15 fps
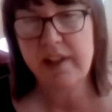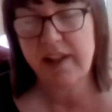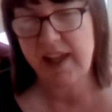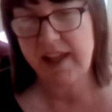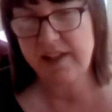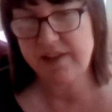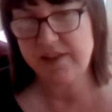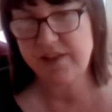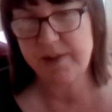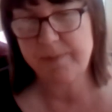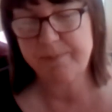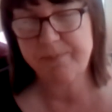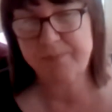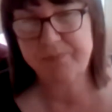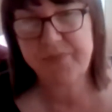And
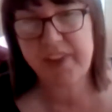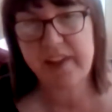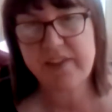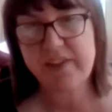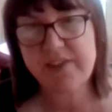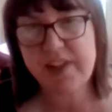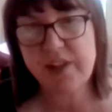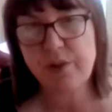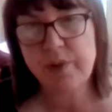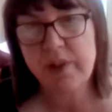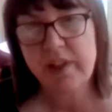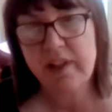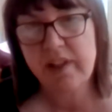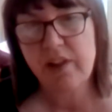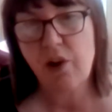so
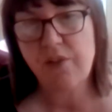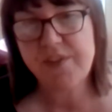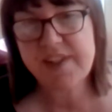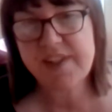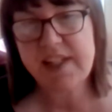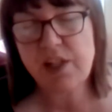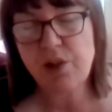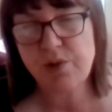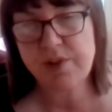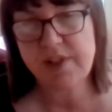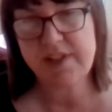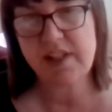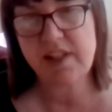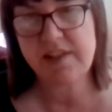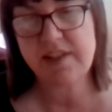obviously your
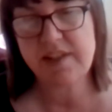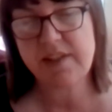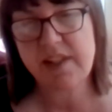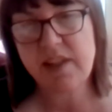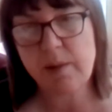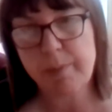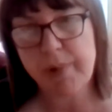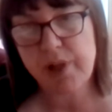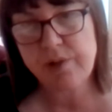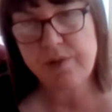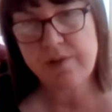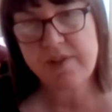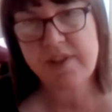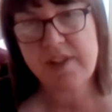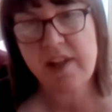disease is in the
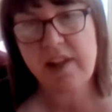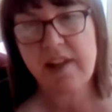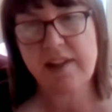bones,